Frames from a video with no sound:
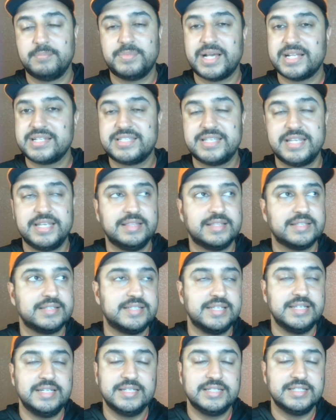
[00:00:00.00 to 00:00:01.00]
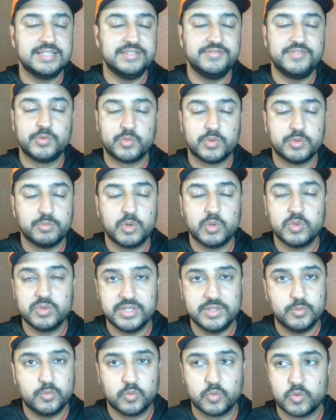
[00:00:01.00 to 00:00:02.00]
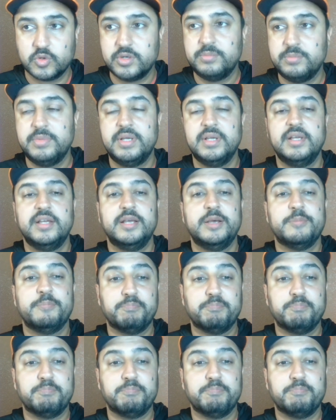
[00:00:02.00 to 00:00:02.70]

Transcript: I'm not saying the seat is even remotely warm,